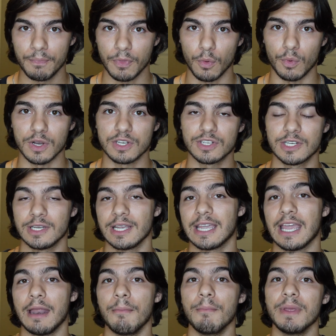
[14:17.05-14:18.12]
which
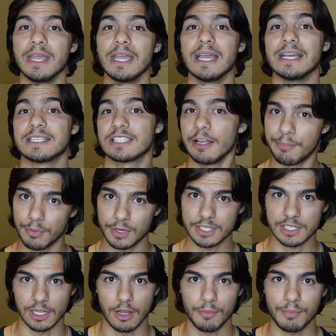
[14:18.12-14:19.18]
can be a slippery
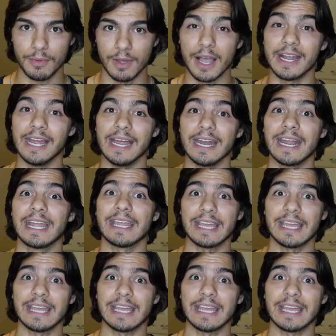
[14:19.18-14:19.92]
slope, again,